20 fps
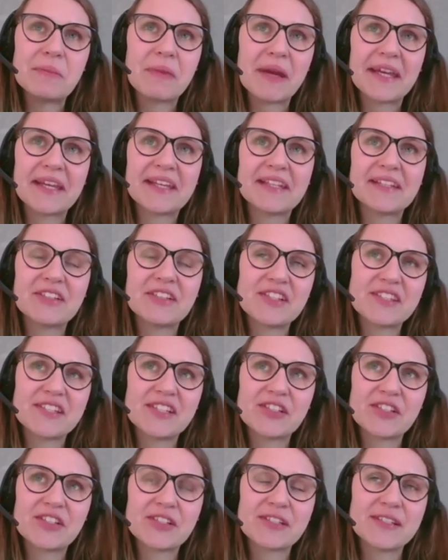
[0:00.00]
making
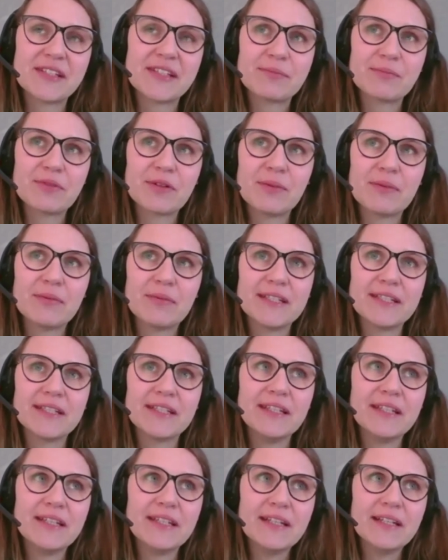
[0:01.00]
decisions that
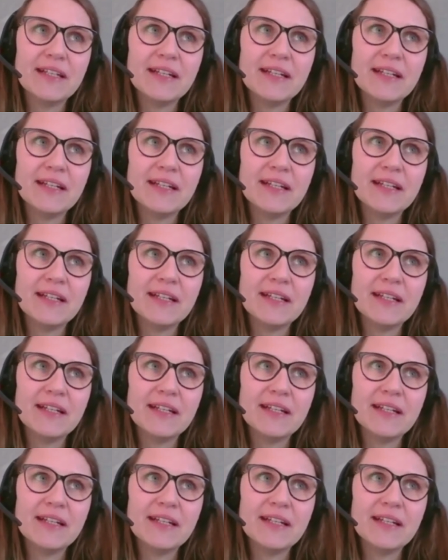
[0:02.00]
probably